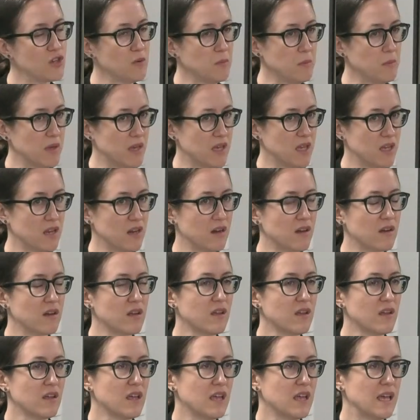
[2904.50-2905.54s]
mean
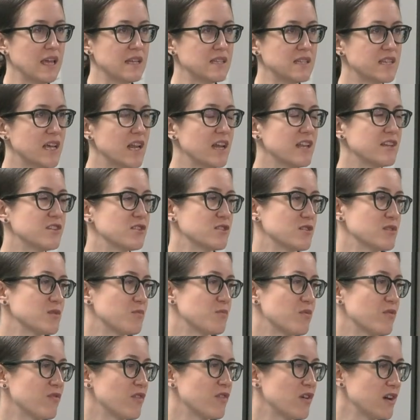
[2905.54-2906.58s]
intelligence
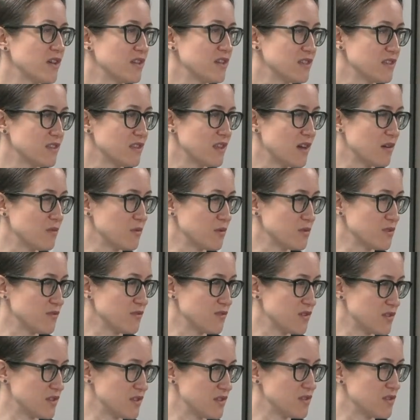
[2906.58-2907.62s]
provided that was of
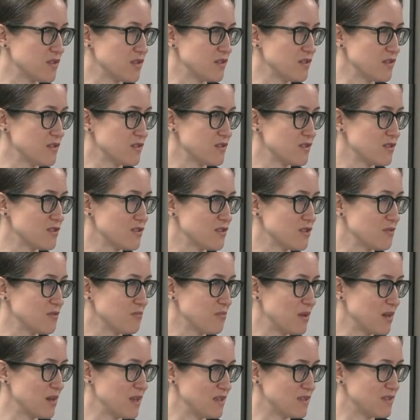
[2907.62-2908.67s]
assistance to
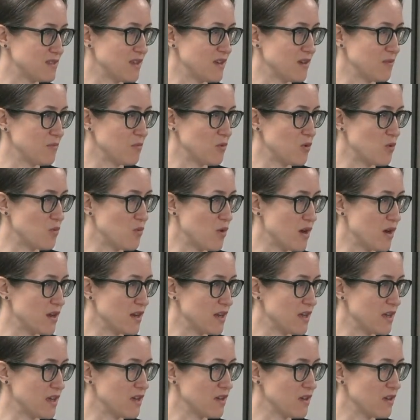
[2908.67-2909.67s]
policing more widely?